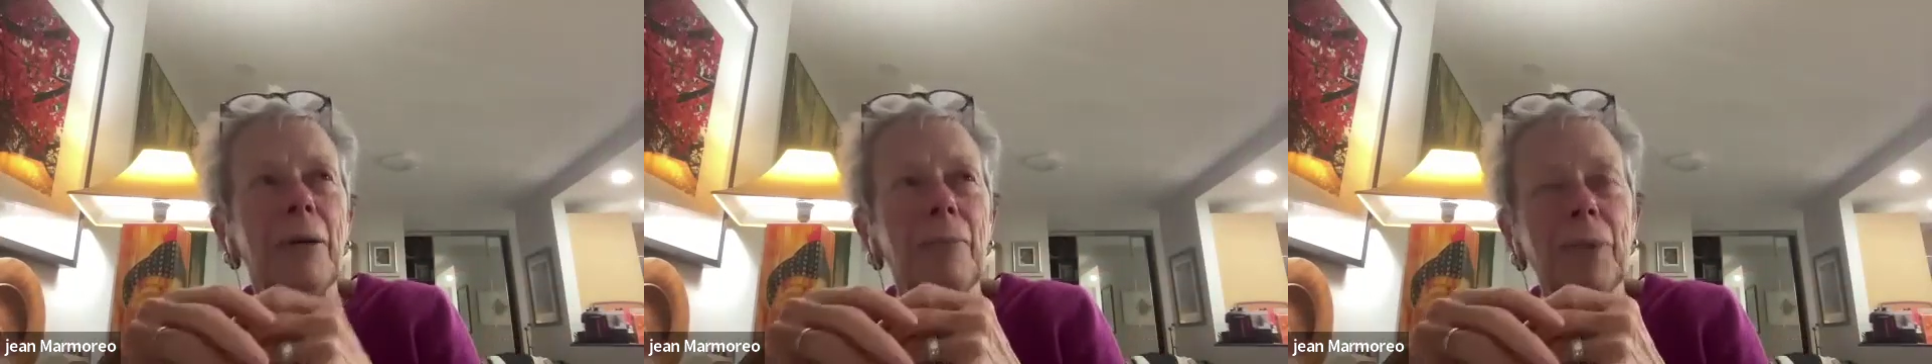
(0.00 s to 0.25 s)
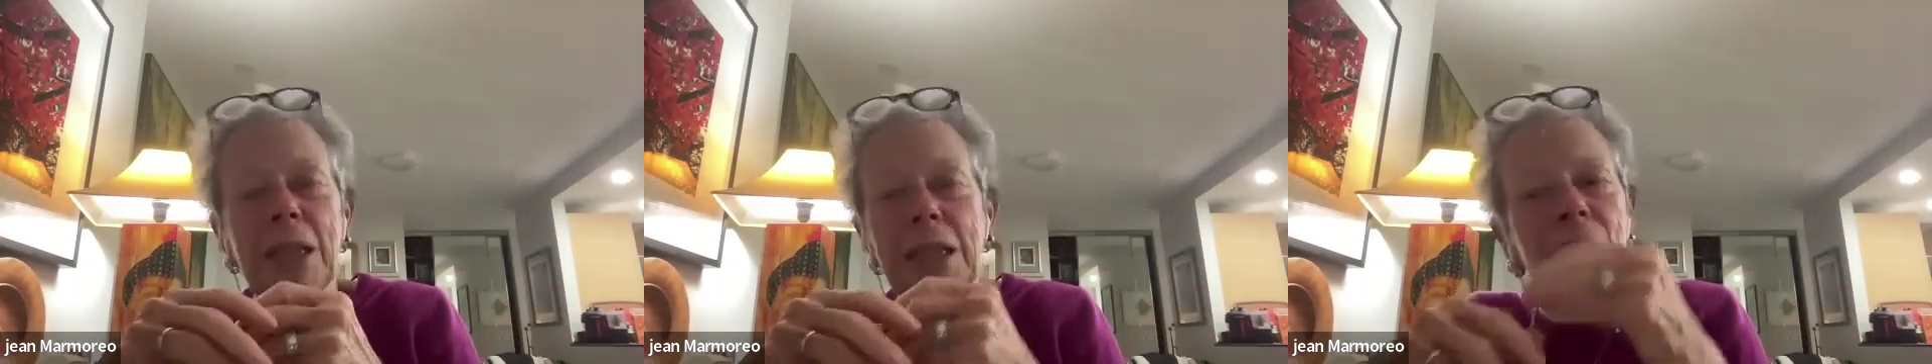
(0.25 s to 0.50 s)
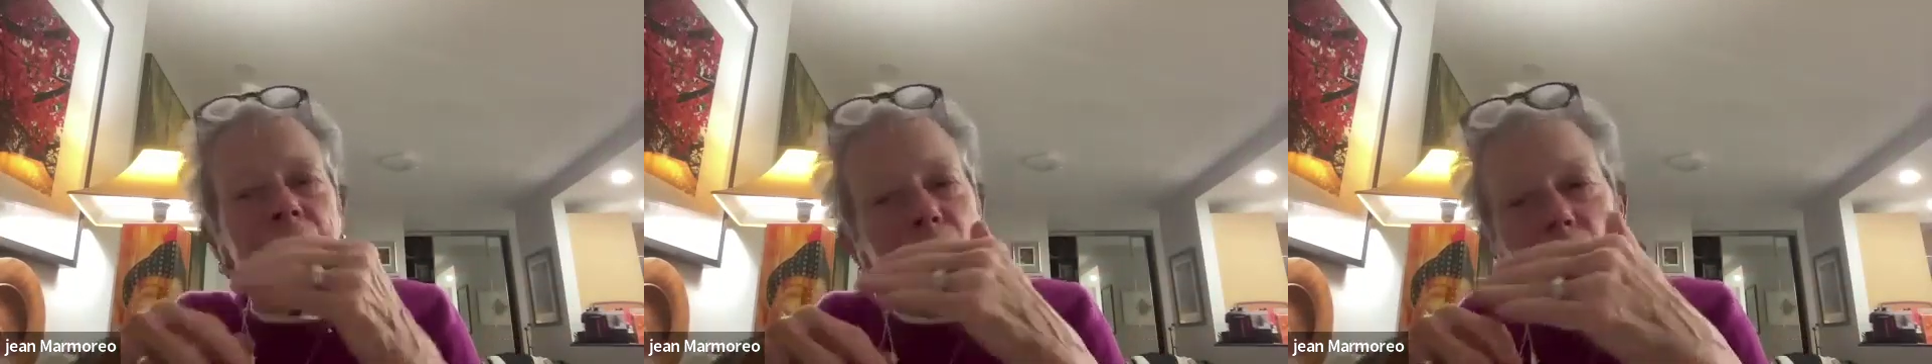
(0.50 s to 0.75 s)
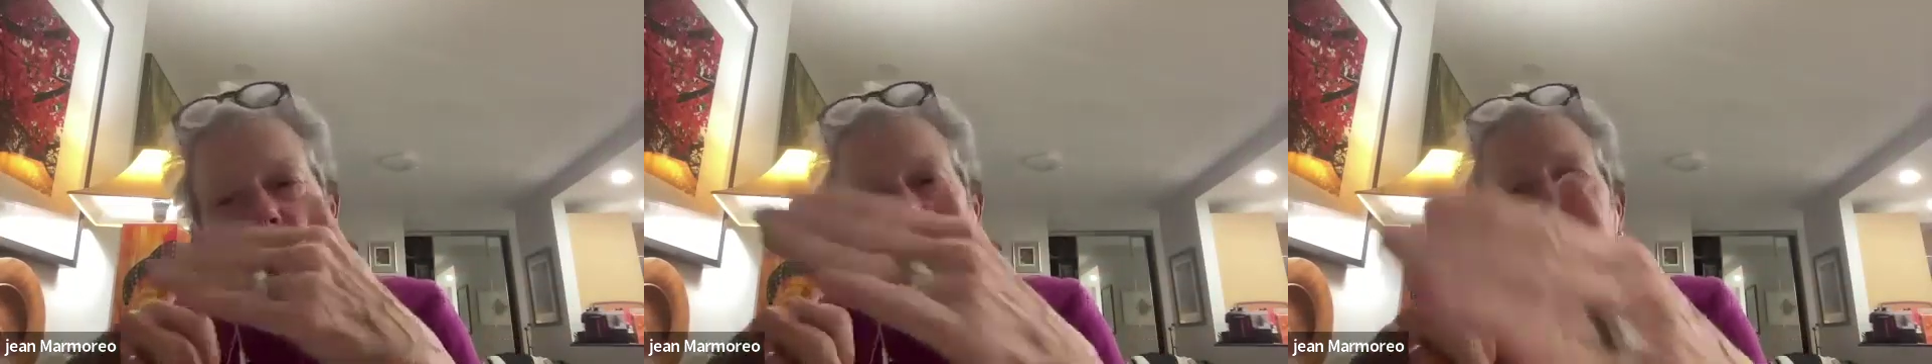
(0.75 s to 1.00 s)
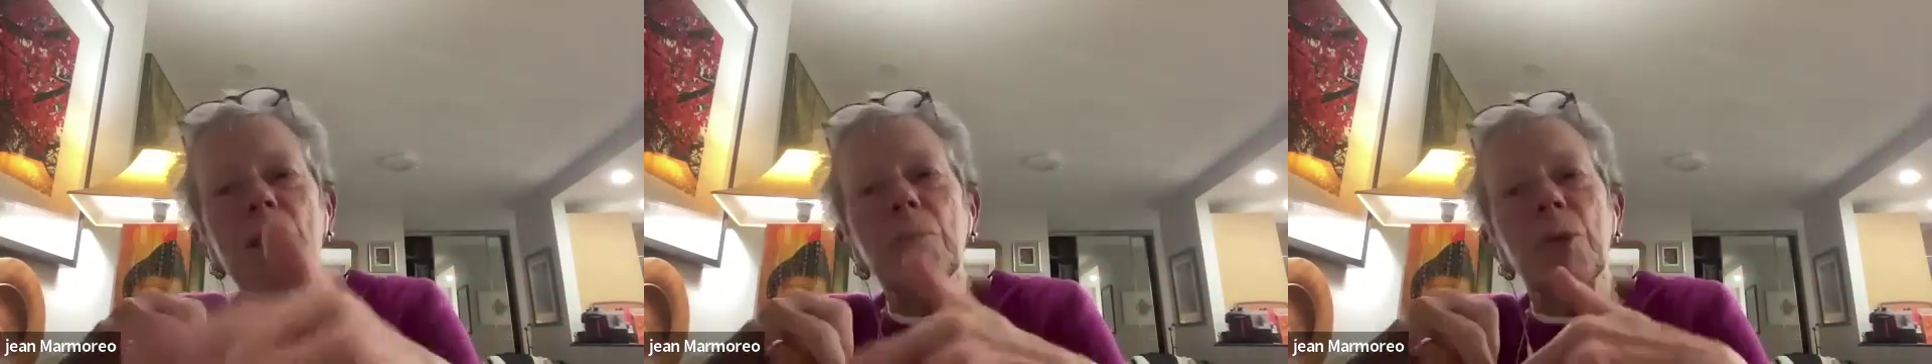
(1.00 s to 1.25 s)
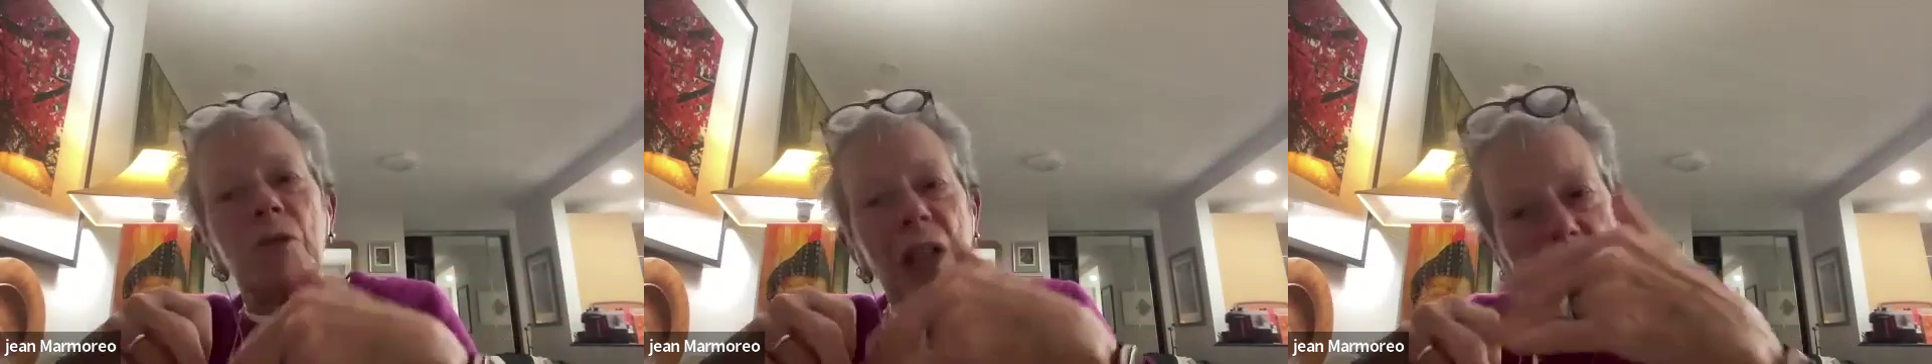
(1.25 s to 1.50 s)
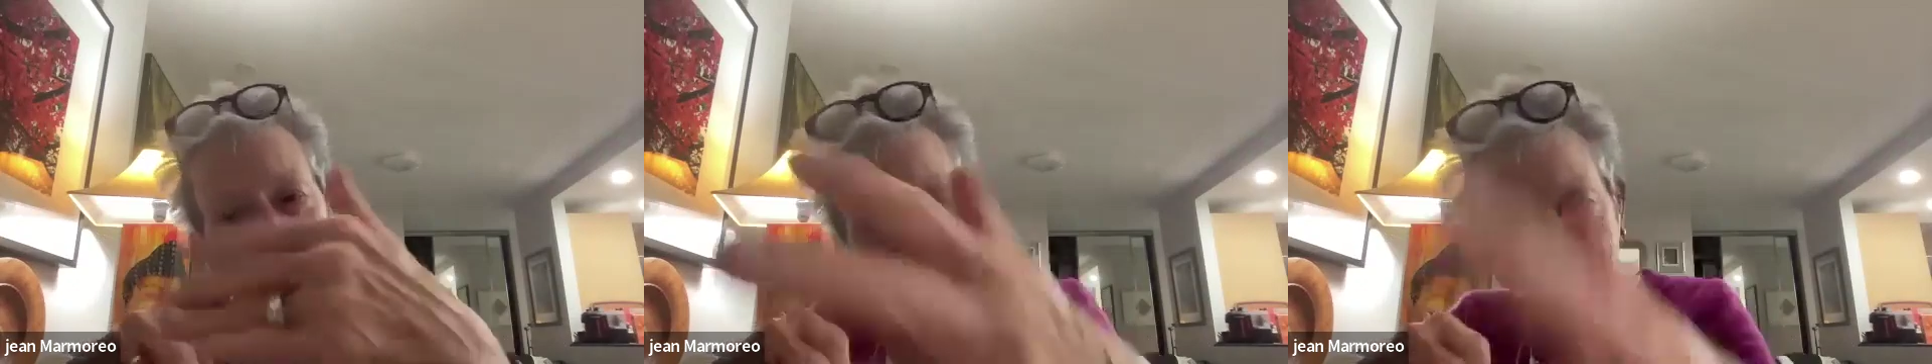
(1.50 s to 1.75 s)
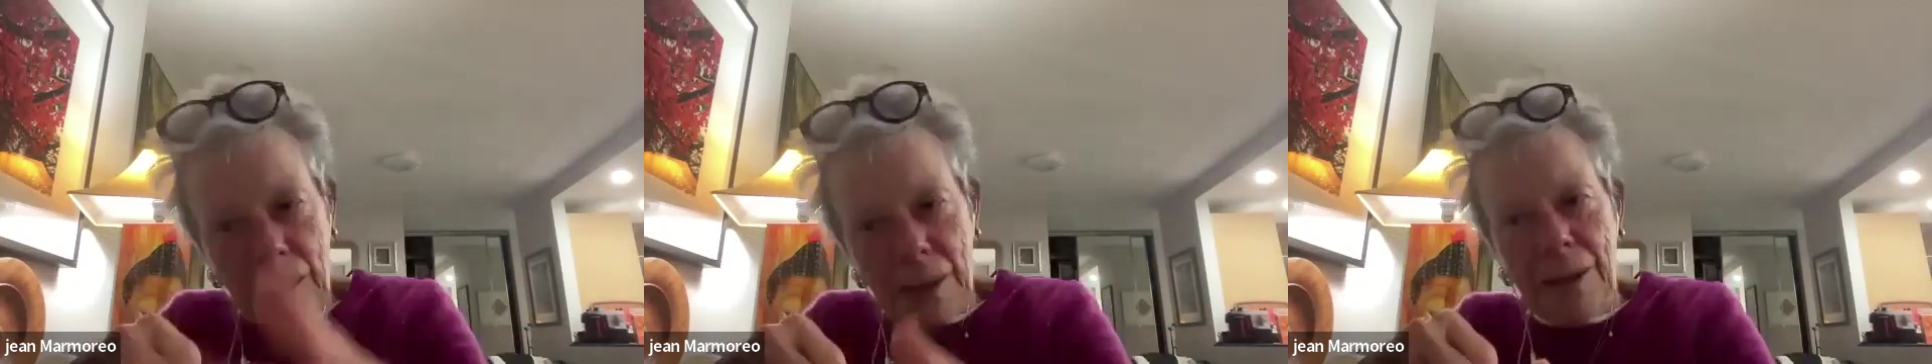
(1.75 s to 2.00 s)
because they've always moved ahead of
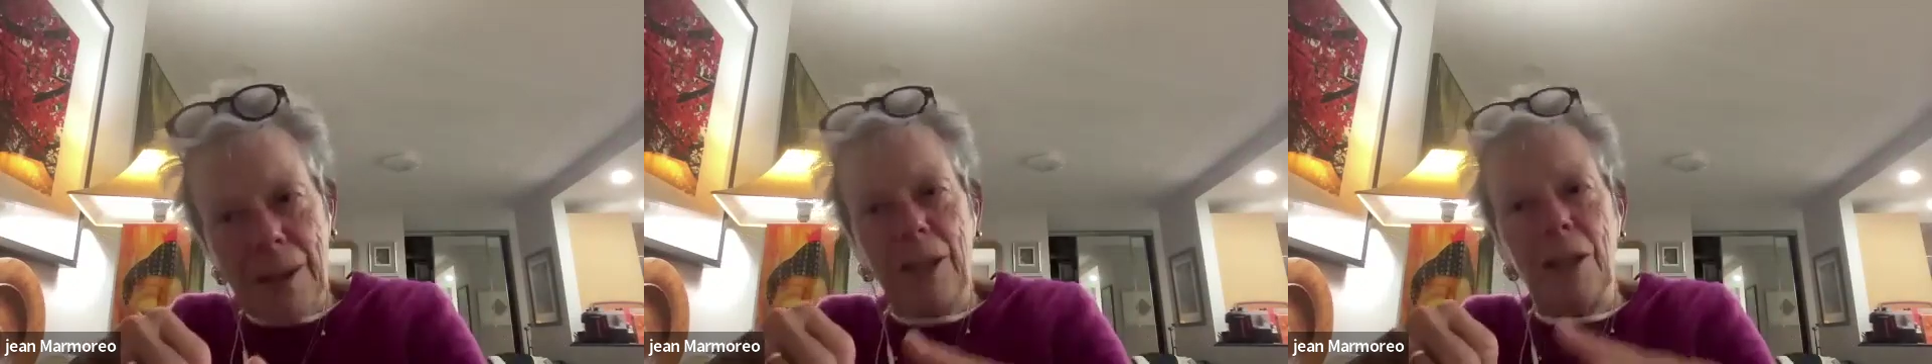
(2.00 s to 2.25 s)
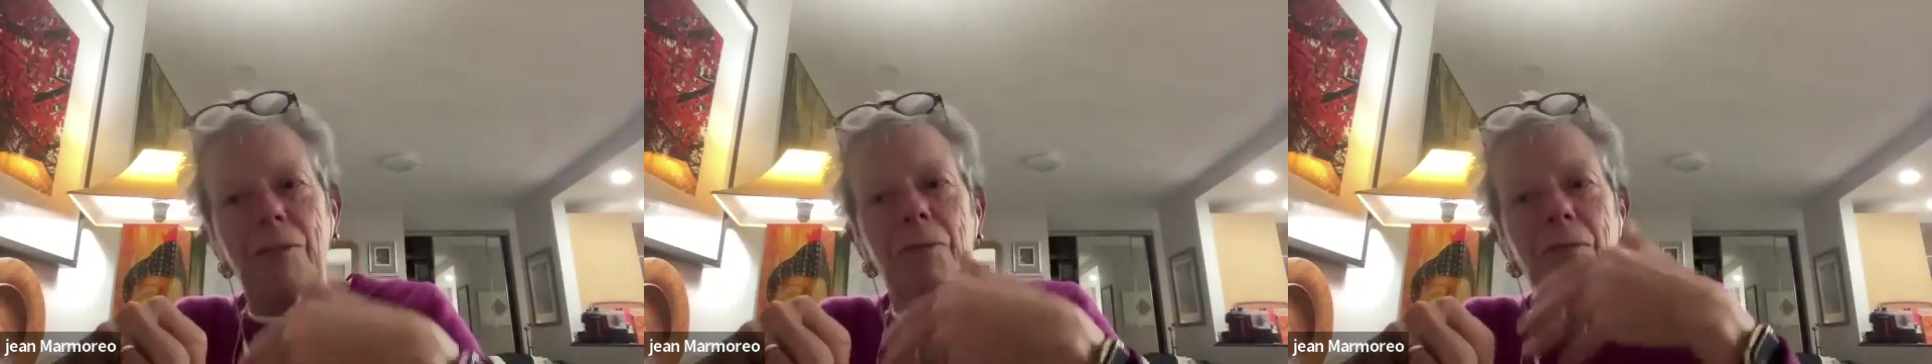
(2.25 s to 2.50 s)
us. They